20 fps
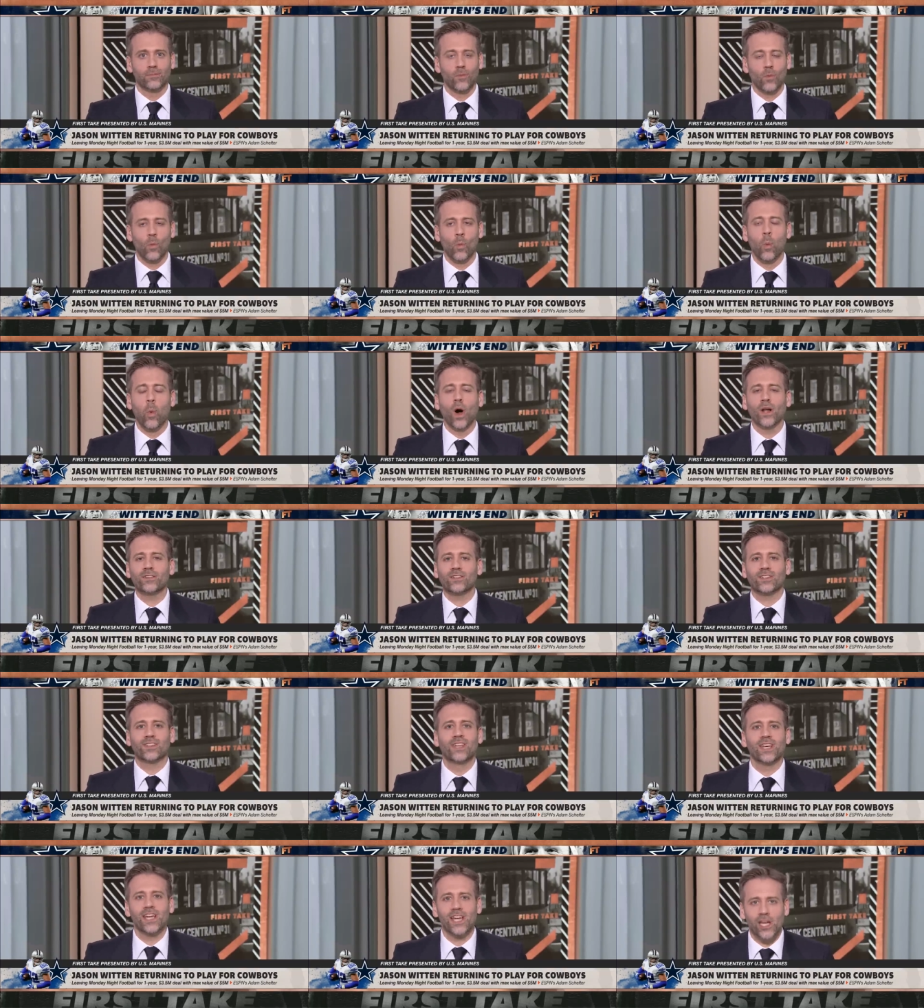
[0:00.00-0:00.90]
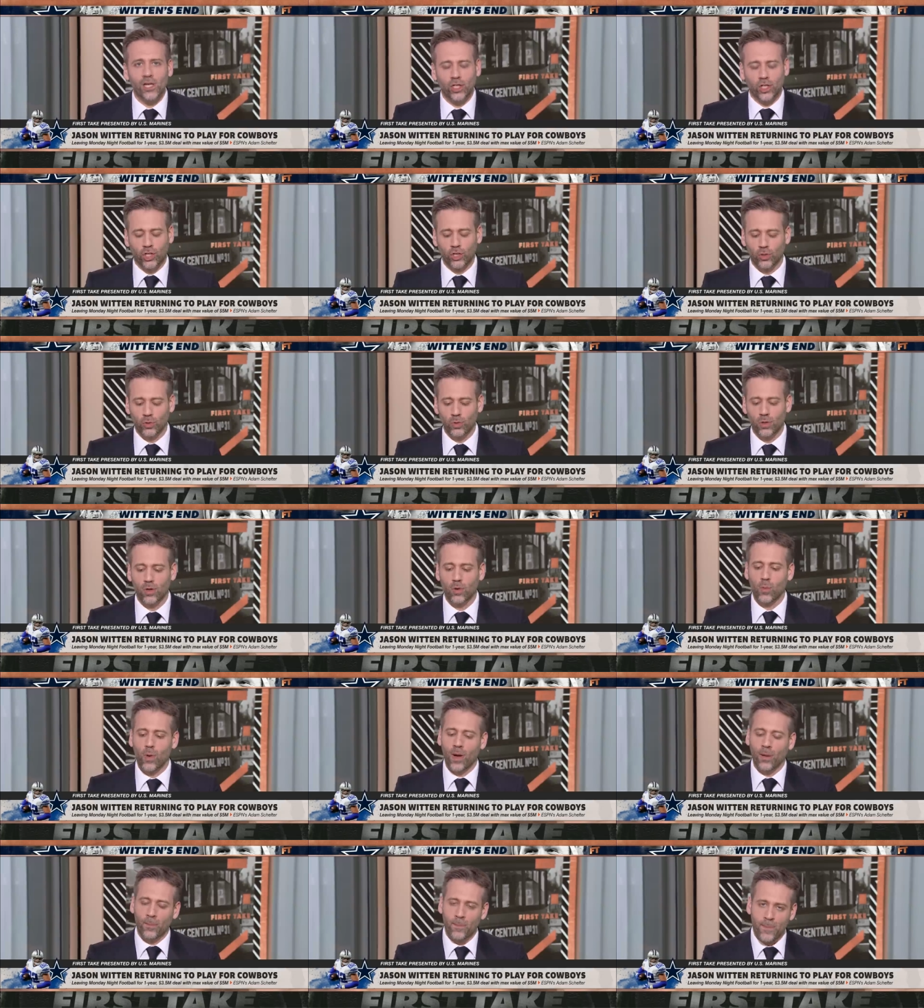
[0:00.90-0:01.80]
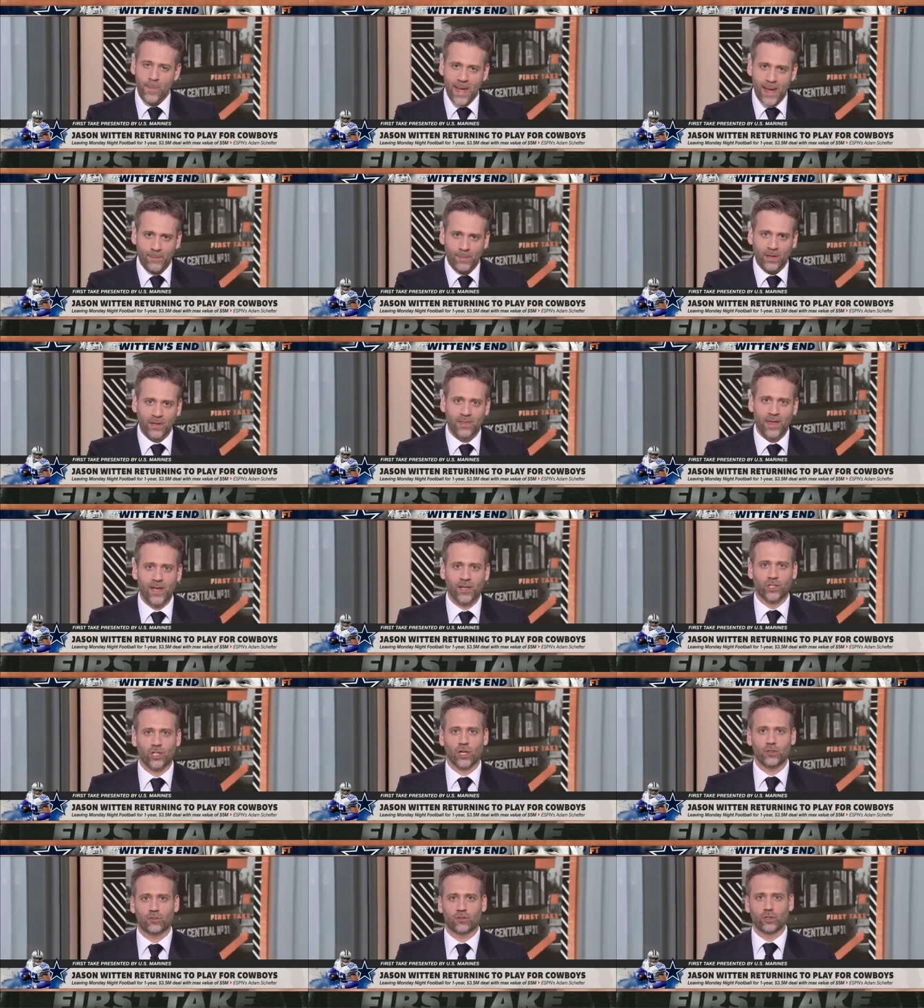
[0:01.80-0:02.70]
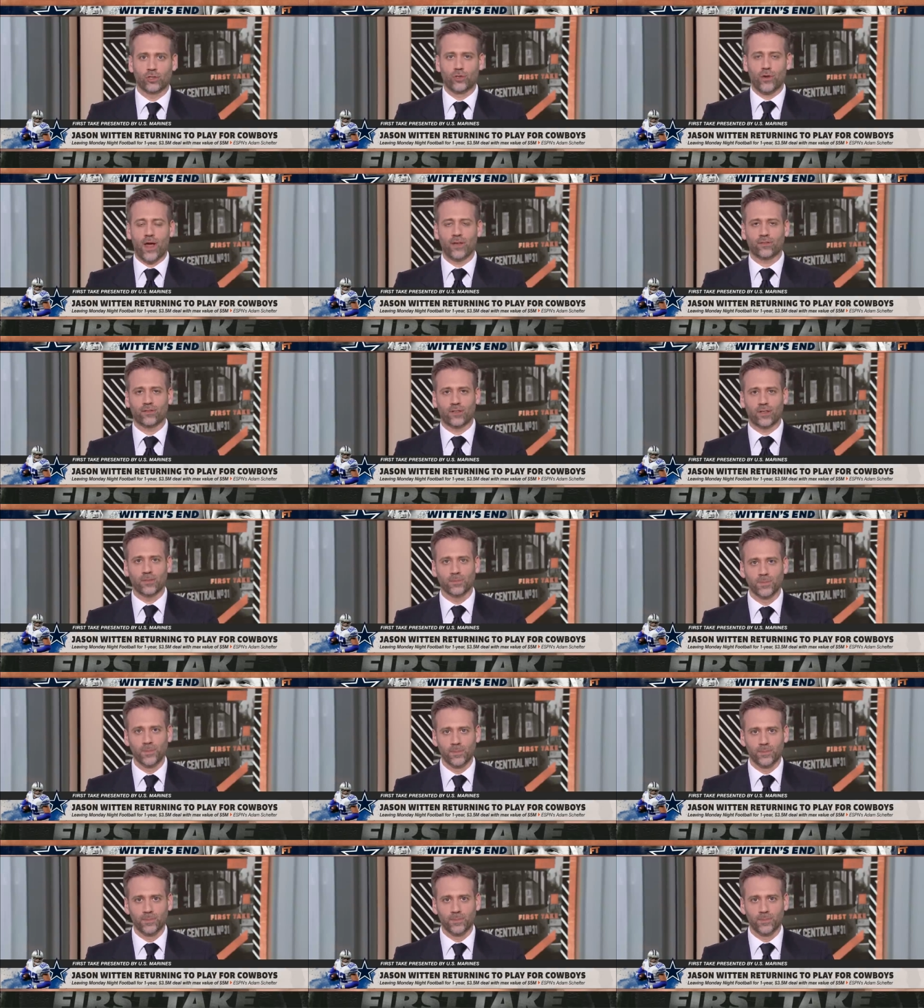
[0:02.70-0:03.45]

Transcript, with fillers: What's the issue? Well, maybe they just addressed it.